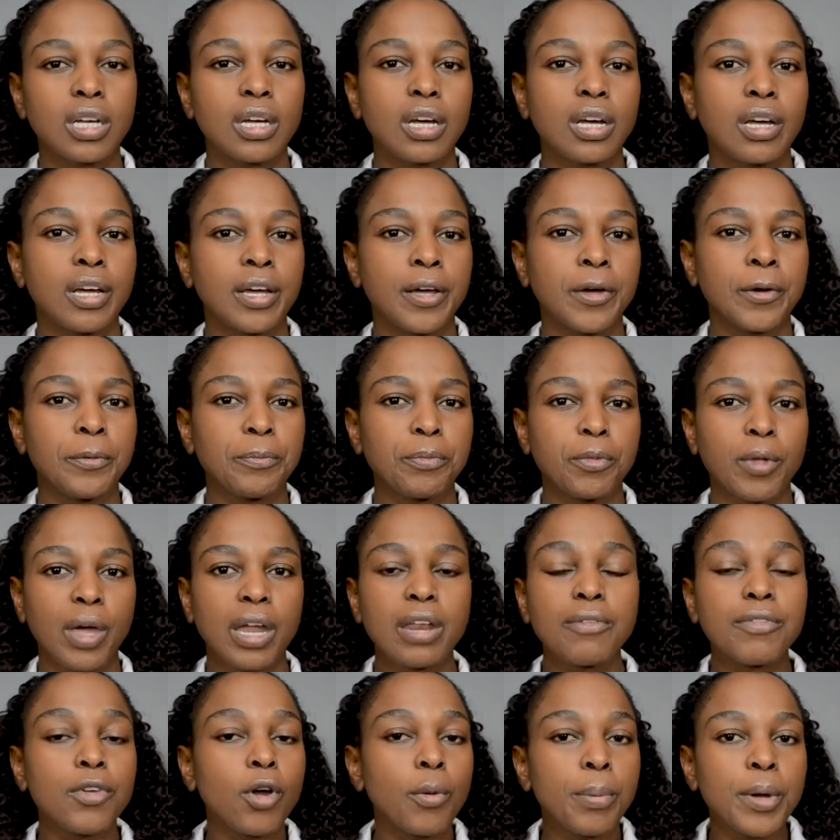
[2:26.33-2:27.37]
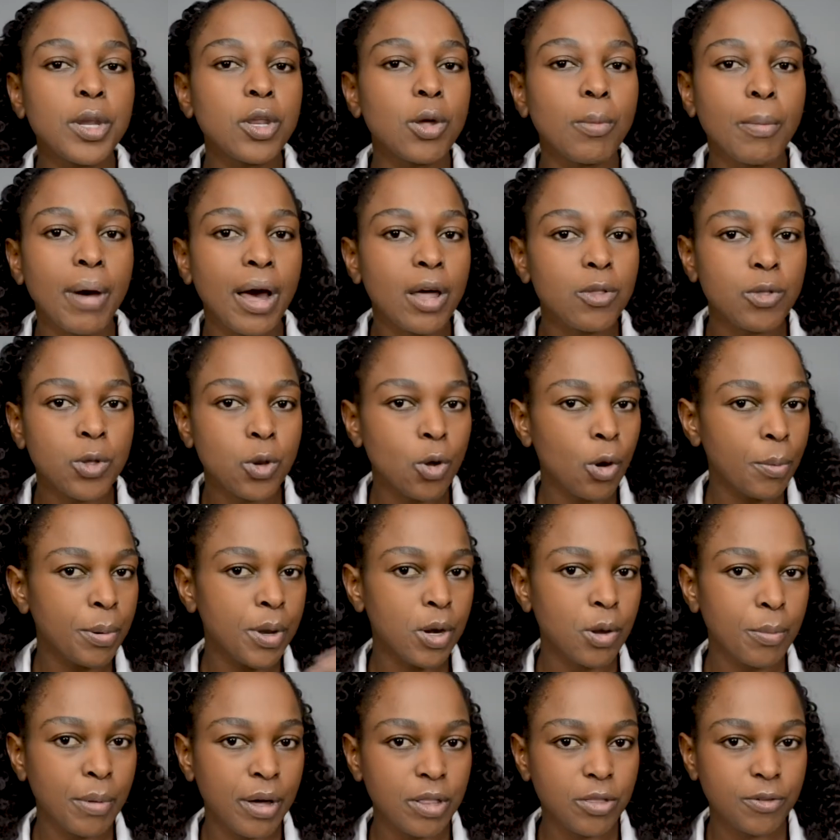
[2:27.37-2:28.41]
Can't even open your mouth. When you open
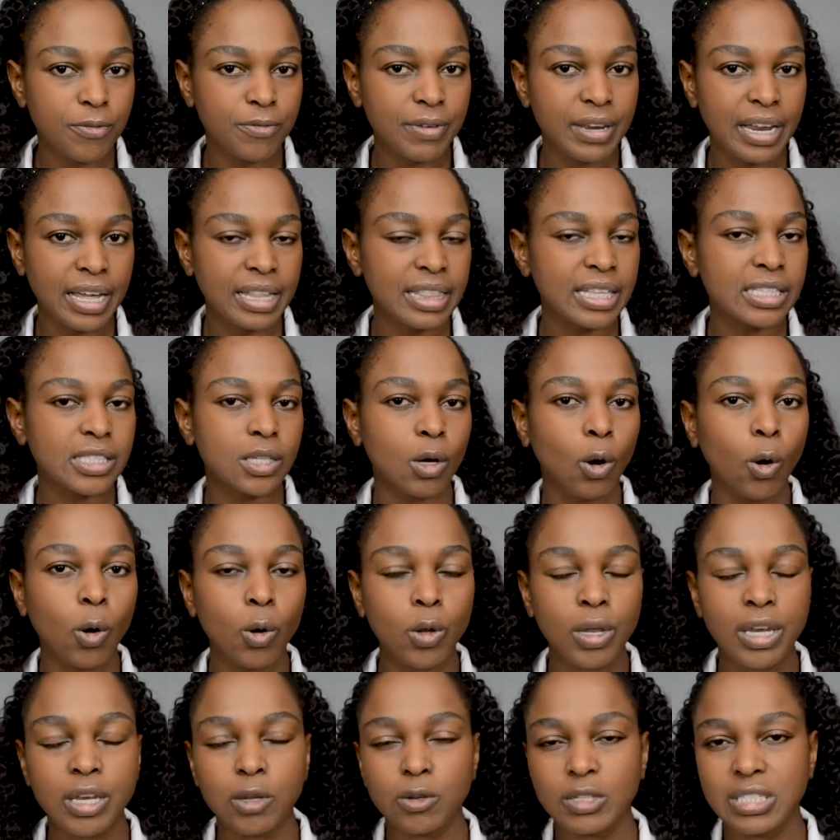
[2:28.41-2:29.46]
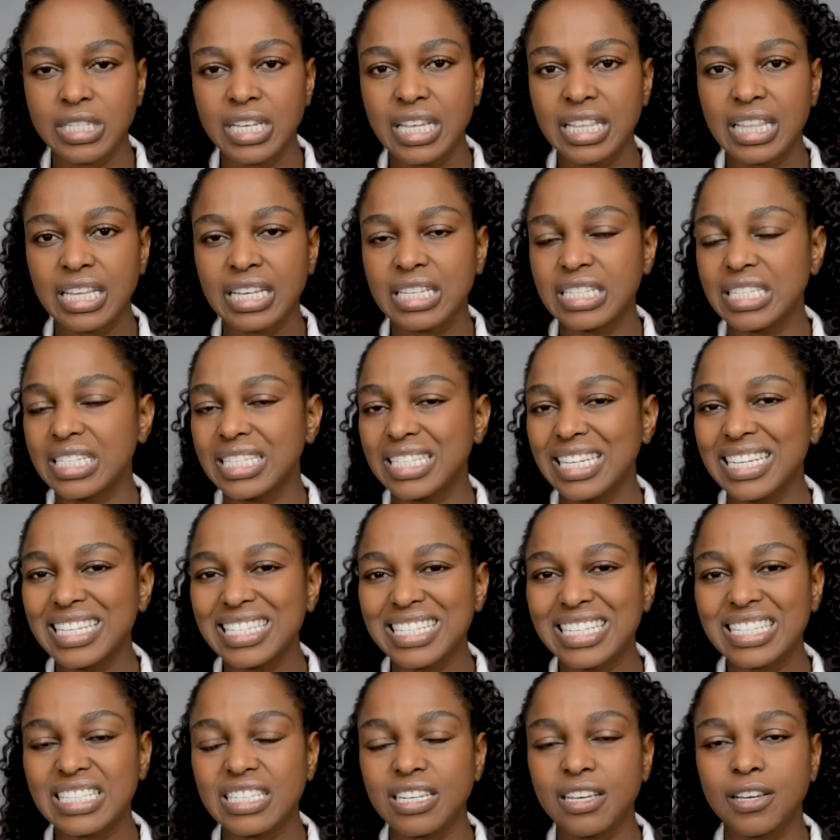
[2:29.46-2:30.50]
your mouth, you feel like there's a hole in your teeth and it's
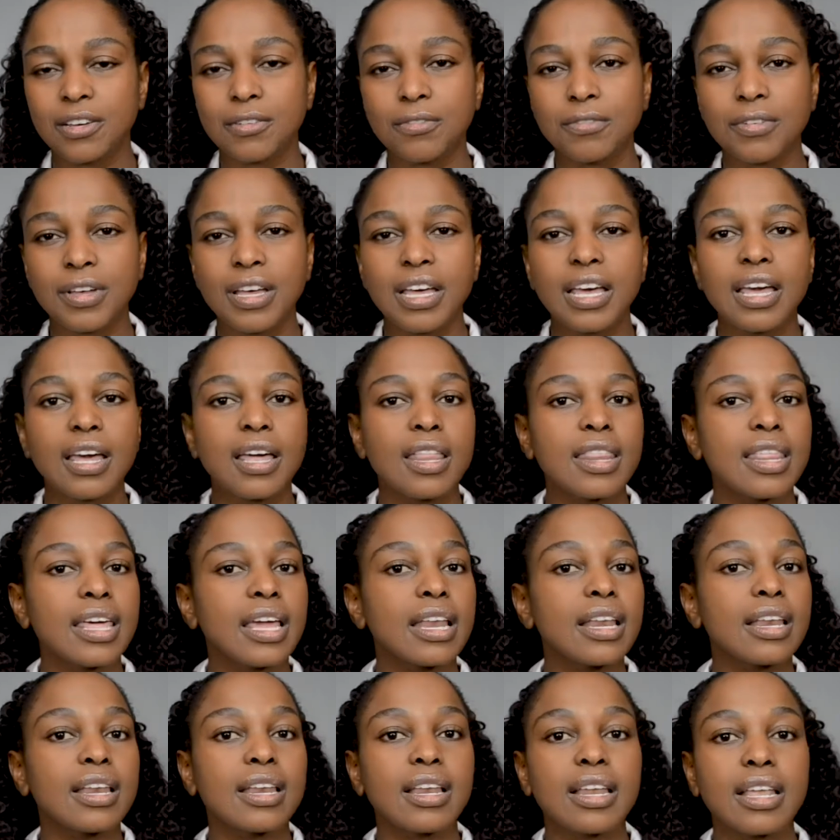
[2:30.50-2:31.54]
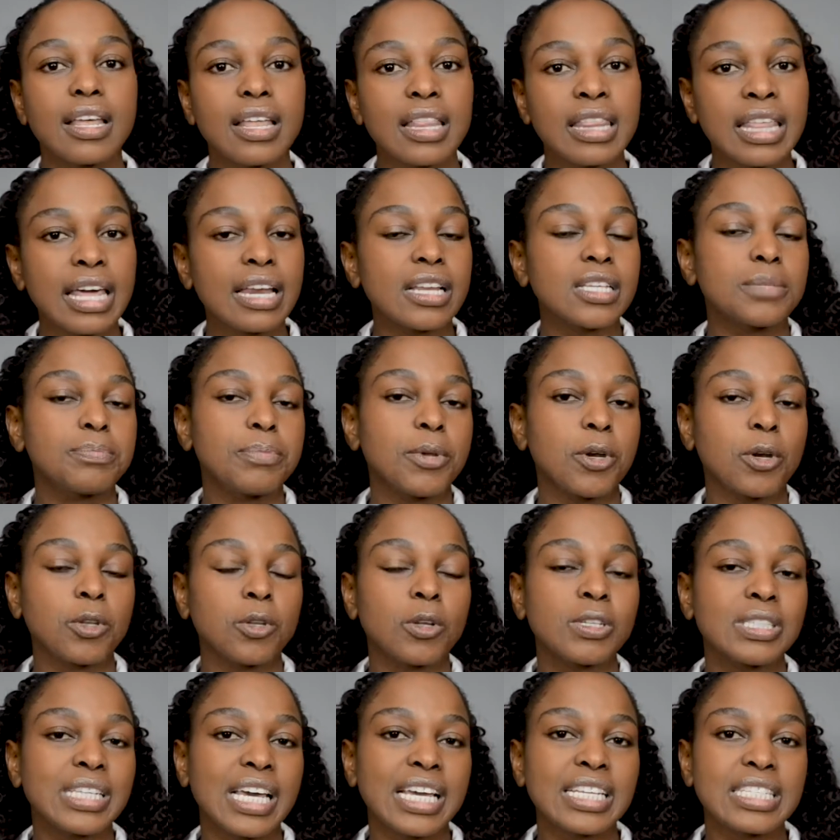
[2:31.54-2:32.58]
sensitive. Then there is
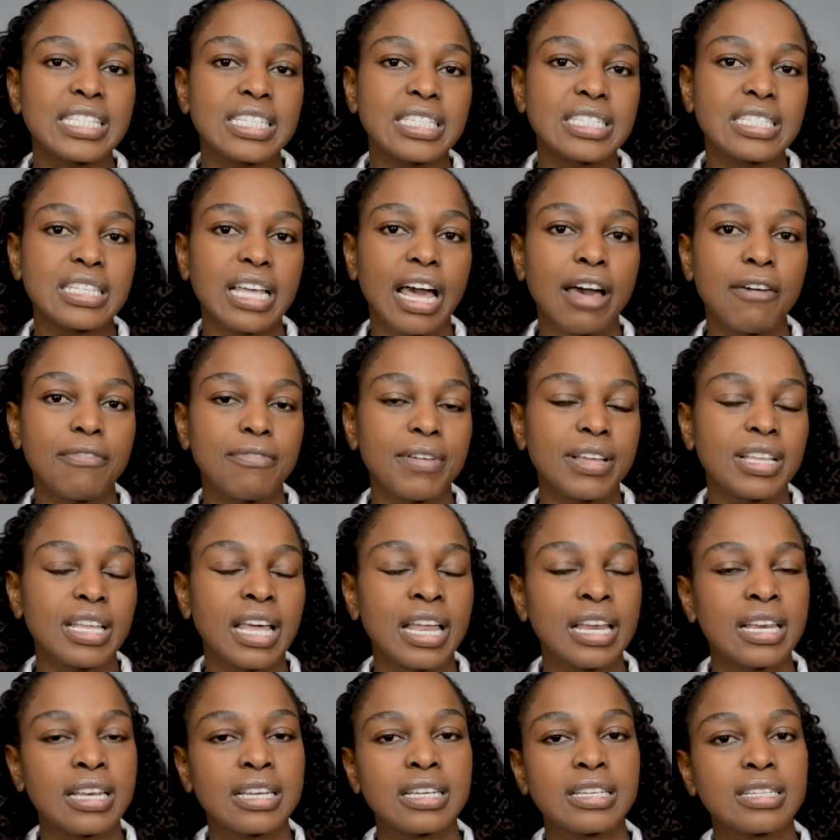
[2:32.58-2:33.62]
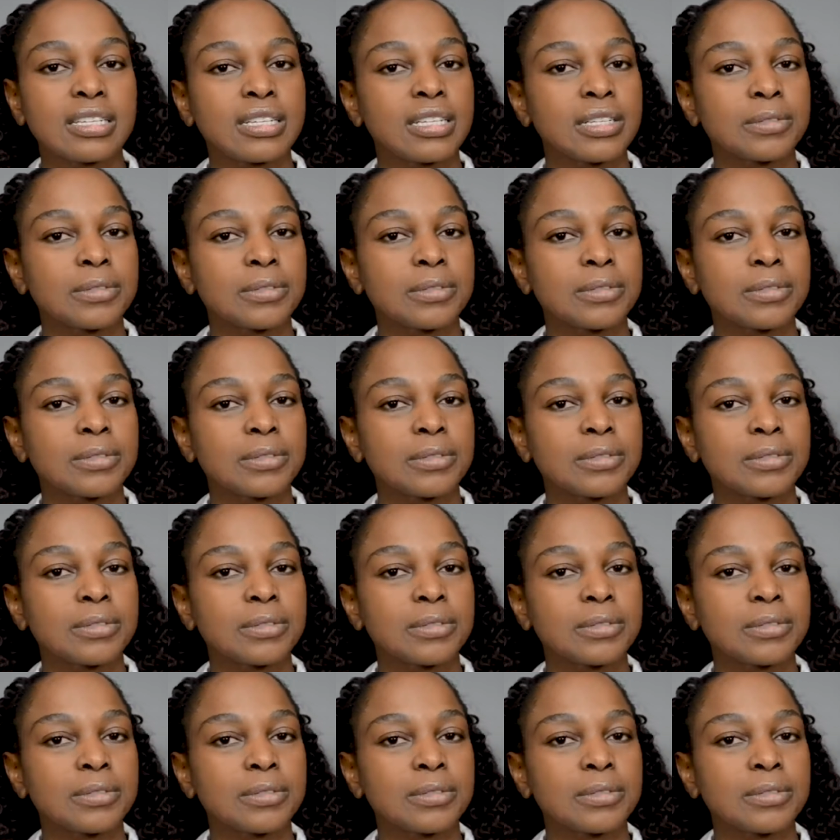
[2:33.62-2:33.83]
periodontitis affect, and